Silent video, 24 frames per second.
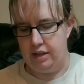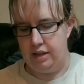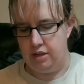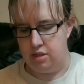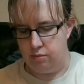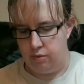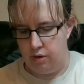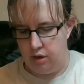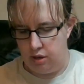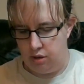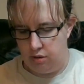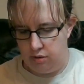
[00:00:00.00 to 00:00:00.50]
to
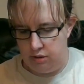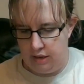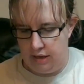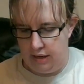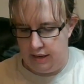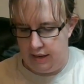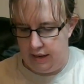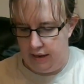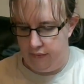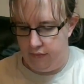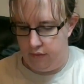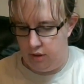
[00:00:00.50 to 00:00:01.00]
work on it
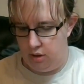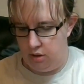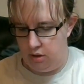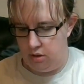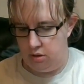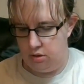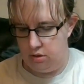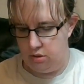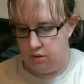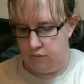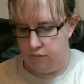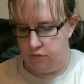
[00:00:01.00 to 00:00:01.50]
again though,
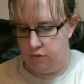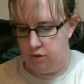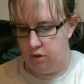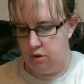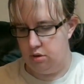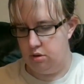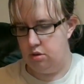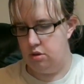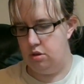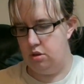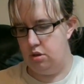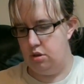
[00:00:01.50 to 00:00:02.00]
because I've got
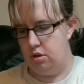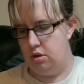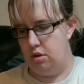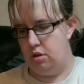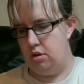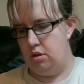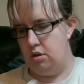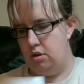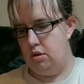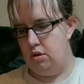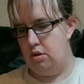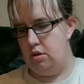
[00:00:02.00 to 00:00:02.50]

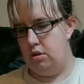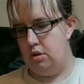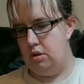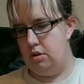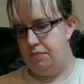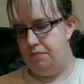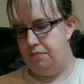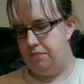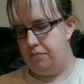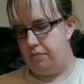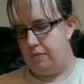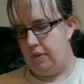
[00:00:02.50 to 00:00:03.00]

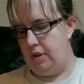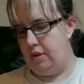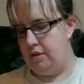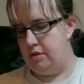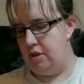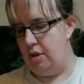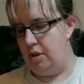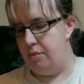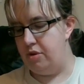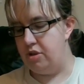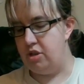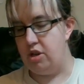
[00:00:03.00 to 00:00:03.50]

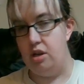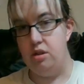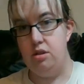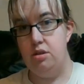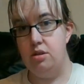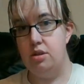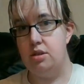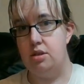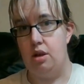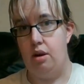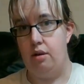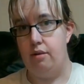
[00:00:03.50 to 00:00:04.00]
so much other
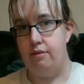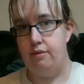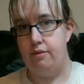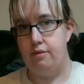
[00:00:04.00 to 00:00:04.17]
stuff